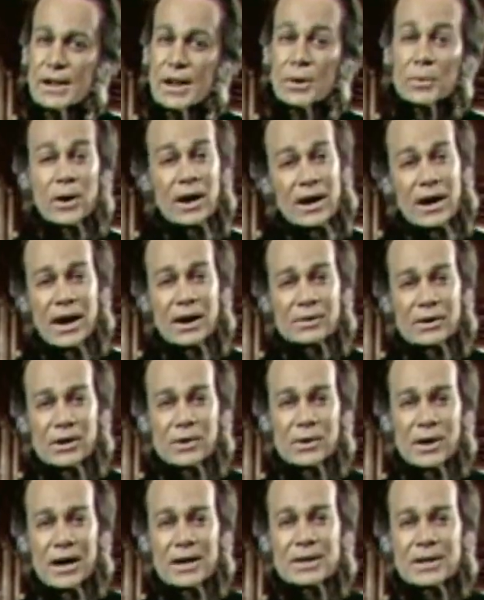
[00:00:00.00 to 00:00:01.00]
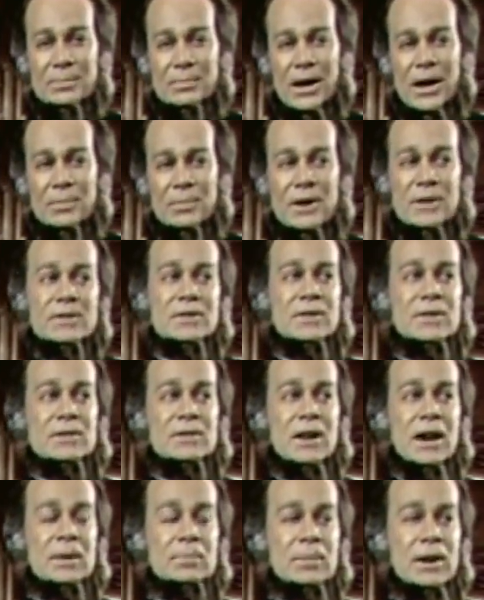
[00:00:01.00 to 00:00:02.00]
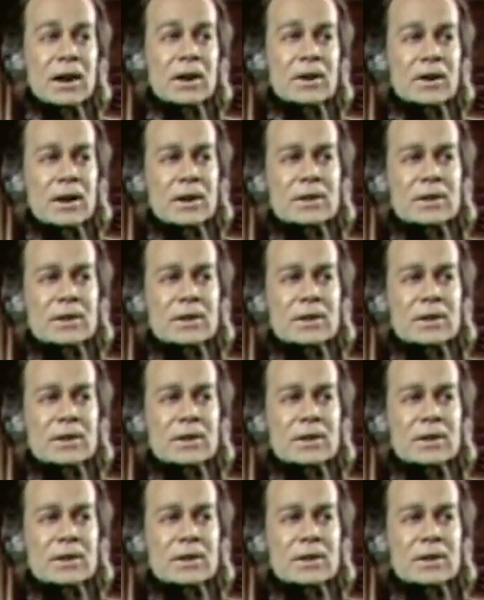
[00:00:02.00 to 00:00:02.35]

And while I regret that my mission is not better